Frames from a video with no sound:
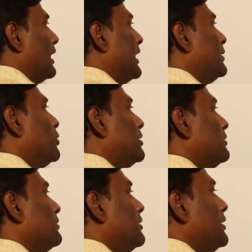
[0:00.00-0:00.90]

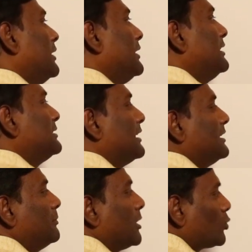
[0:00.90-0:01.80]
I1 is
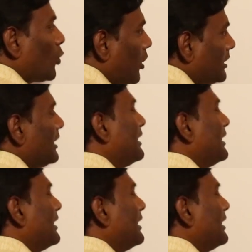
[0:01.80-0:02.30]
nothing but total